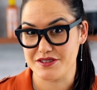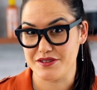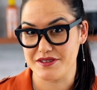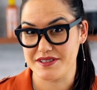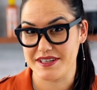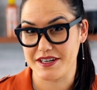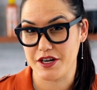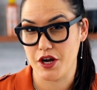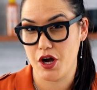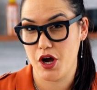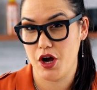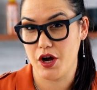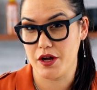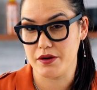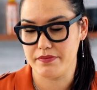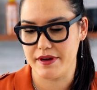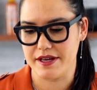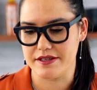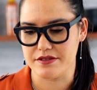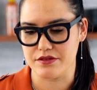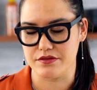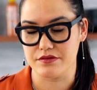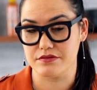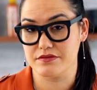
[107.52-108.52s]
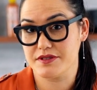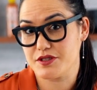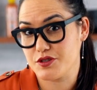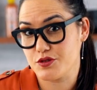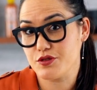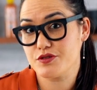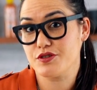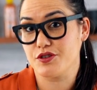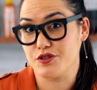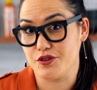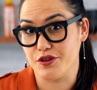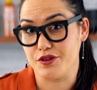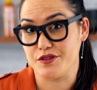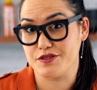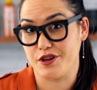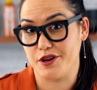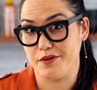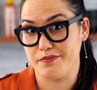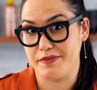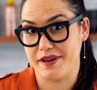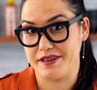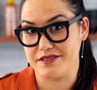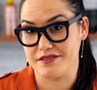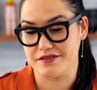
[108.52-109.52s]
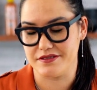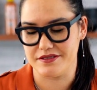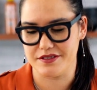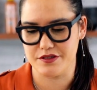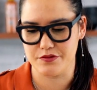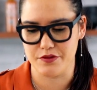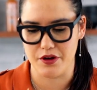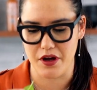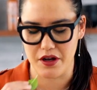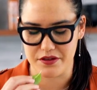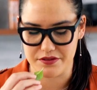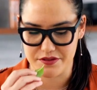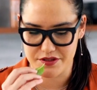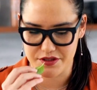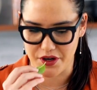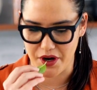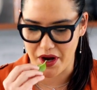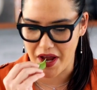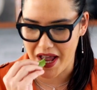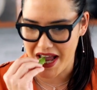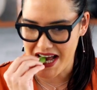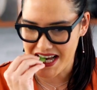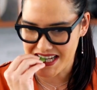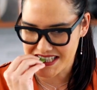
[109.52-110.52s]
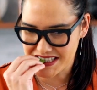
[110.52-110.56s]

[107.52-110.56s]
so it's like a hot basil. It's also known as hot basil as well, so